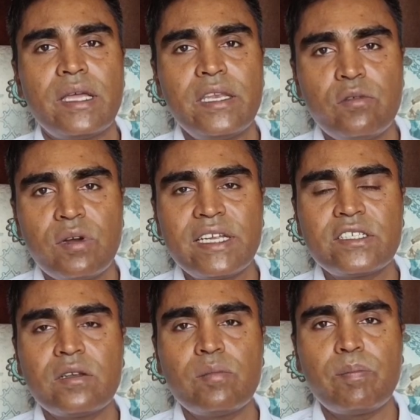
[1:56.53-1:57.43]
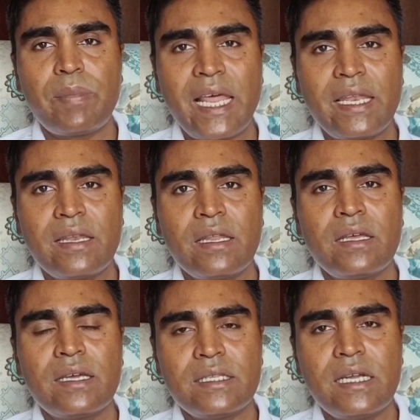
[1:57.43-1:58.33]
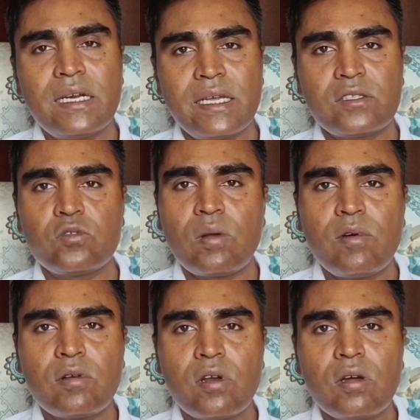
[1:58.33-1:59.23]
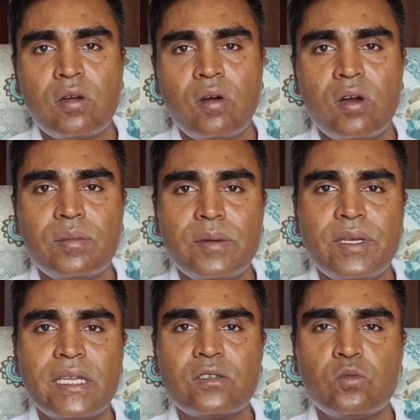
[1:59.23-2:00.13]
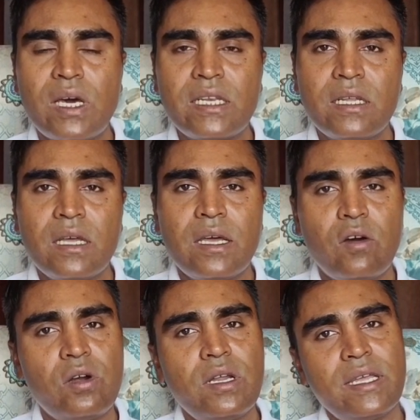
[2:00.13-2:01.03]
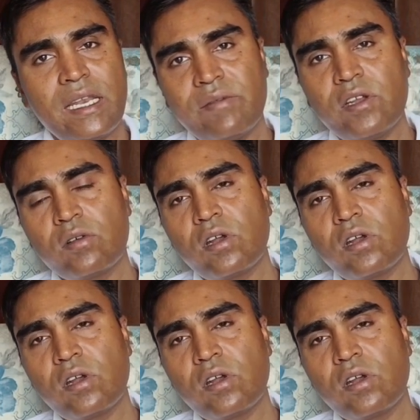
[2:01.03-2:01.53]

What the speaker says: enucleation plan either at 12 o'clock or maybe at 1 or 11